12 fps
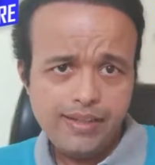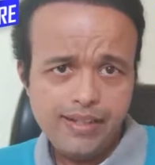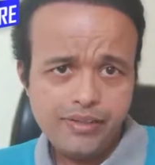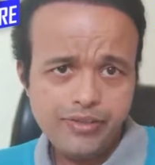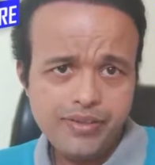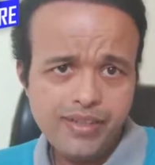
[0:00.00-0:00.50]
as
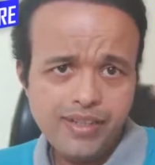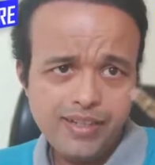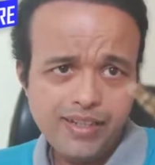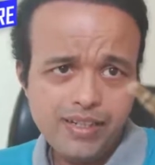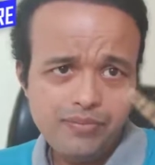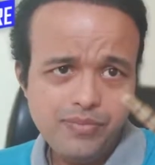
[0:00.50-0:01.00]
you see
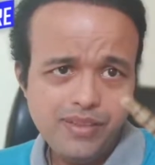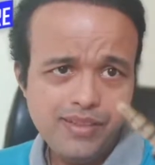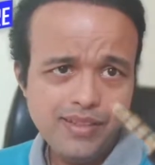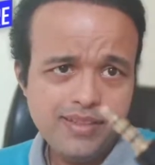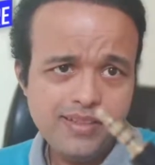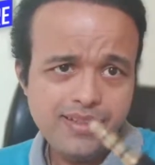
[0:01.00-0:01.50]
again,
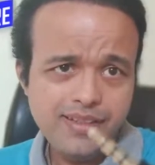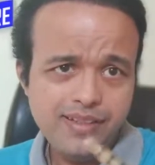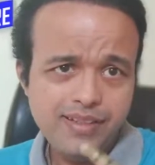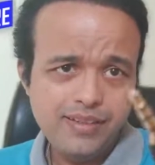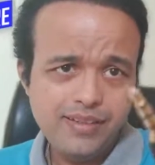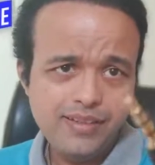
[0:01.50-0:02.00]
this
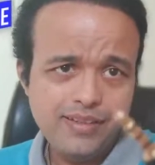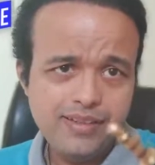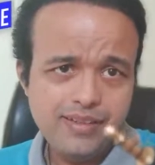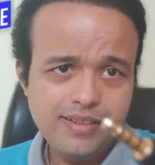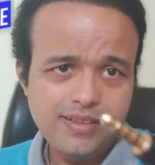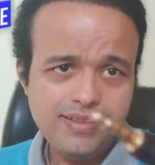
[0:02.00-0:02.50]
is
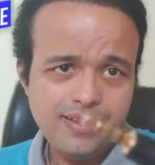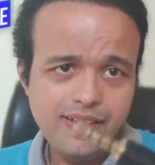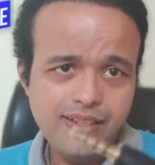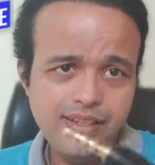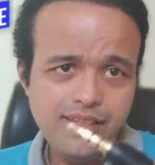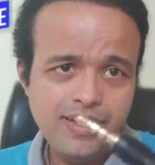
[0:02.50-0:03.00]

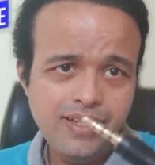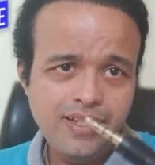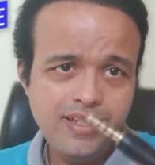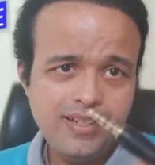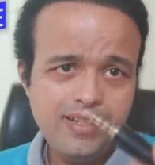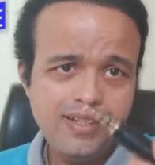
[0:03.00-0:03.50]
a
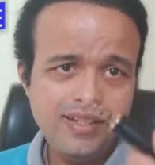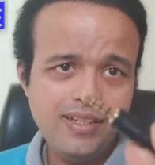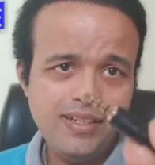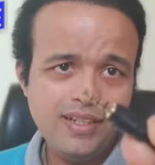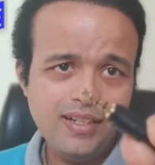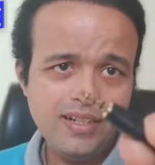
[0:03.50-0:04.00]

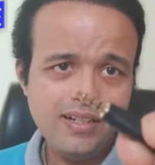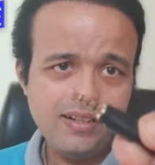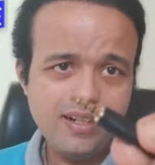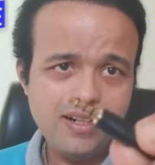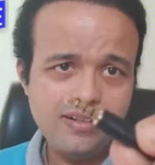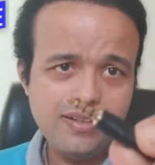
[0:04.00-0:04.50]

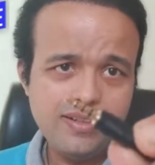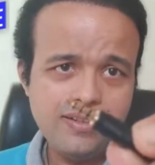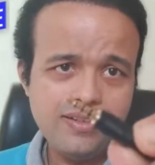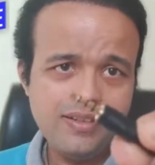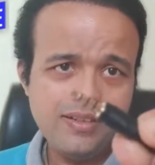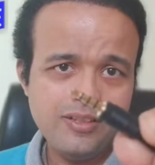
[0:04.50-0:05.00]

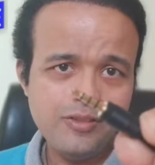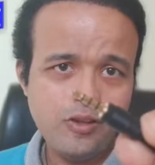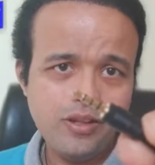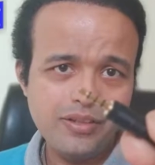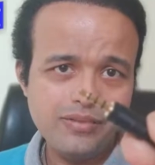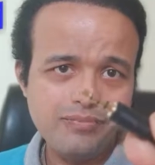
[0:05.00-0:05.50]
TRRS
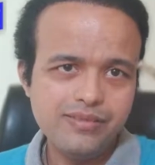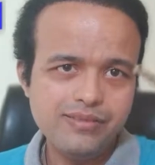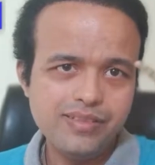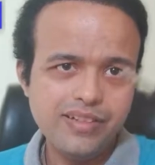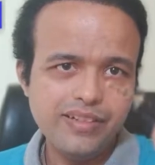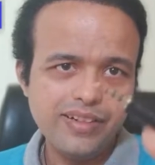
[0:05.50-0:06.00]
socket,
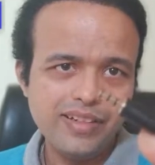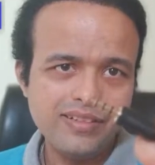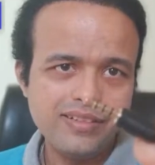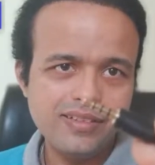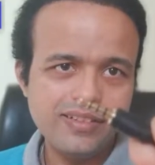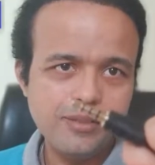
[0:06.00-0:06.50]
3 rings,
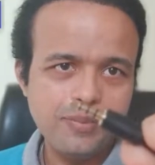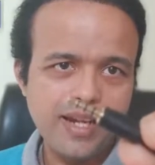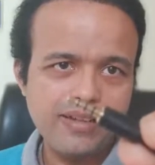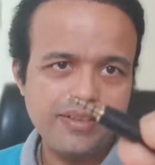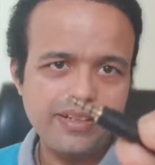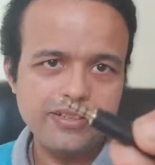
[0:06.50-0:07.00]
3 black
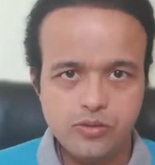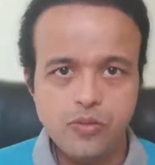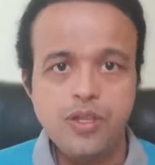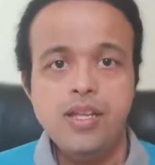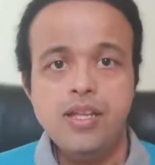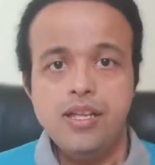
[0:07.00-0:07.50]
rings.
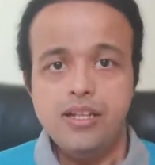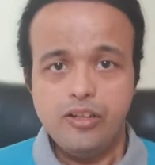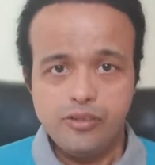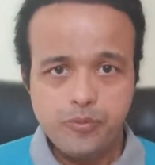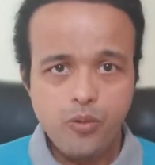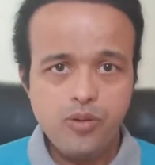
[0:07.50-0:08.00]
Now the
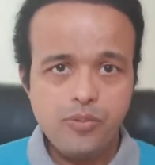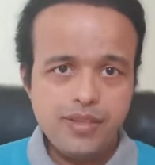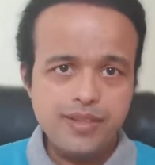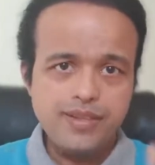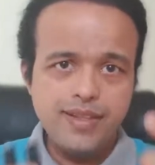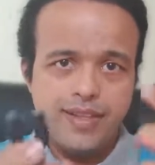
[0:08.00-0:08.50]
problem
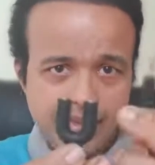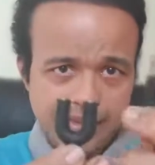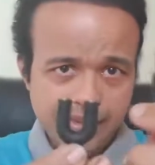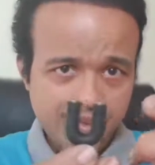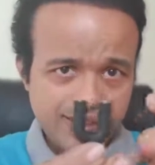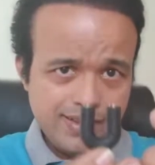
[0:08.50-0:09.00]
is
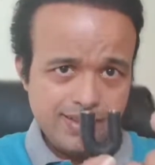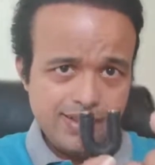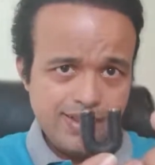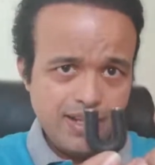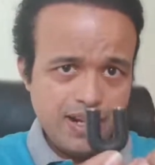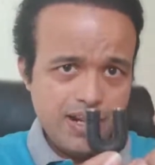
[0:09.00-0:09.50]
this
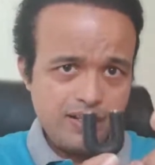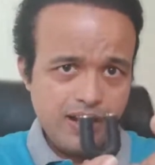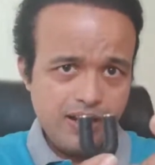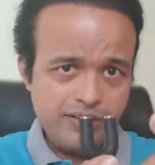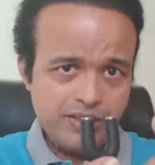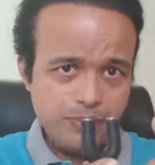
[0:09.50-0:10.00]

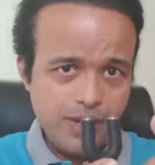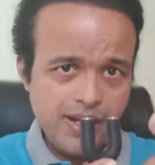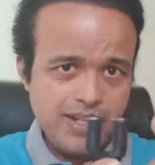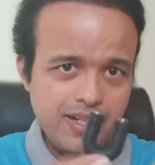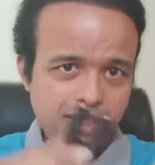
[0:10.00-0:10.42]
TRRS mic